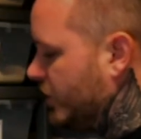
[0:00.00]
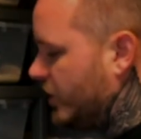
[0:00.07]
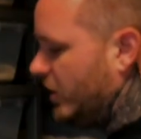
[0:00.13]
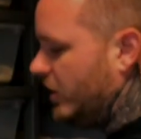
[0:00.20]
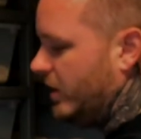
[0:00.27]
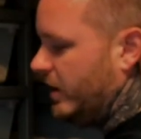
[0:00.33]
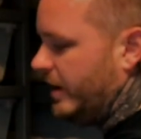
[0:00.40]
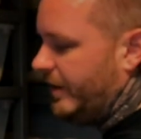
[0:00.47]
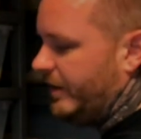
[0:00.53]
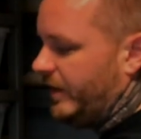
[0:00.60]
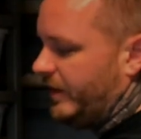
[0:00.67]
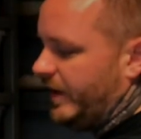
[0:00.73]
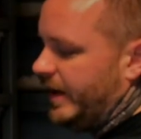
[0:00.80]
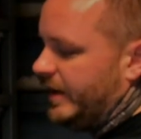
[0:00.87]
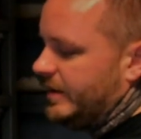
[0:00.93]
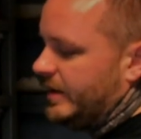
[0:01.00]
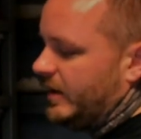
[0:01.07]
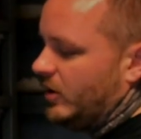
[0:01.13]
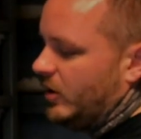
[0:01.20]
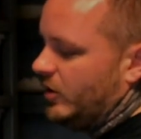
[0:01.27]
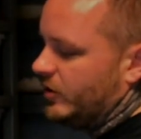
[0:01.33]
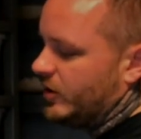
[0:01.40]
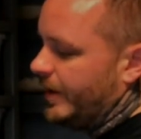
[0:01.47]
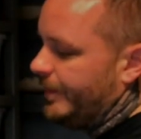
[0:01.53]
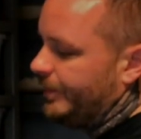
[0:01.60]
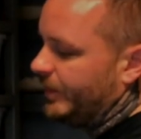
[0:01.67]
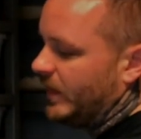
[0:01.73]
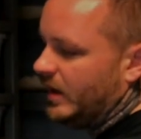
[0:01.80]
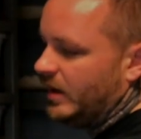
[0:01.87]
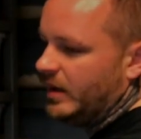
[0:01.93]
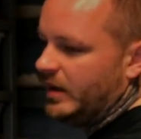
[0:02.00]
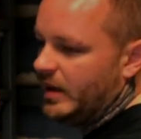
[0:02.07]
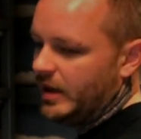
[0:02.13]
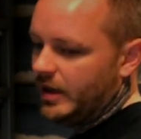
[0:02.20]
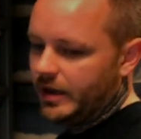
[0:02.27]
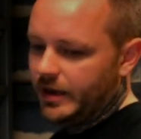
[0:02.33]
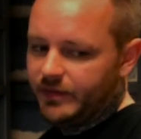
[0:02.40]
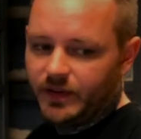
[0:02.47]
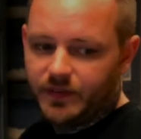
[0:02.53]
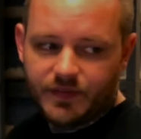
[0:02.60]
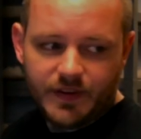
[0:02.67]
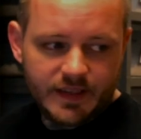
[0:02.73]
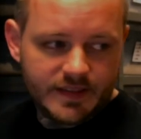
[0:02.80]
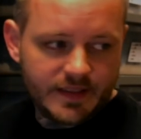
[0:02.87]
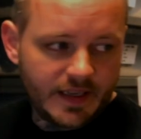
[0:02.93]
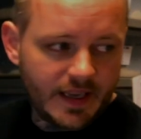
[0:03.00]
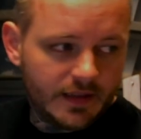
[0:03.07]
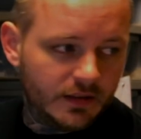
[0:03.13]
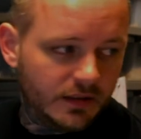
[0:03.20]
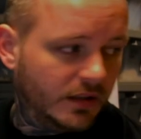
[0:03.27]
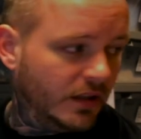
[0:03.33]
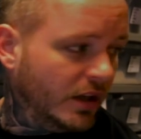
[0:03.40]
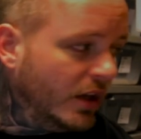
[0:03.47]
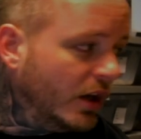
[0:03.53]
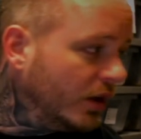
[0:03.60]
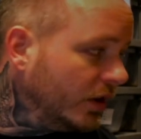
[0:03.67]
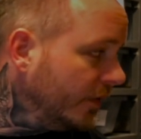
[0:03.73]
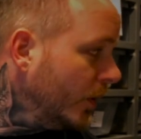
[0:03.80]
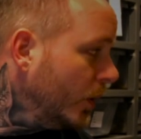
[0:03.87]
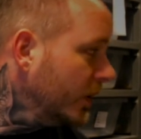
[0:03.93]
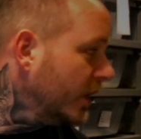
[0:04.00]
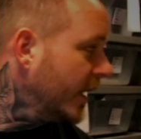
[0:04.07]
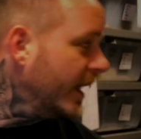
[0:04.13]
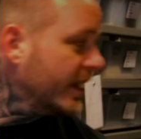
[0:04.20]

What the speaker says: So if it feeds, it goes on. If it feeds again, another one, I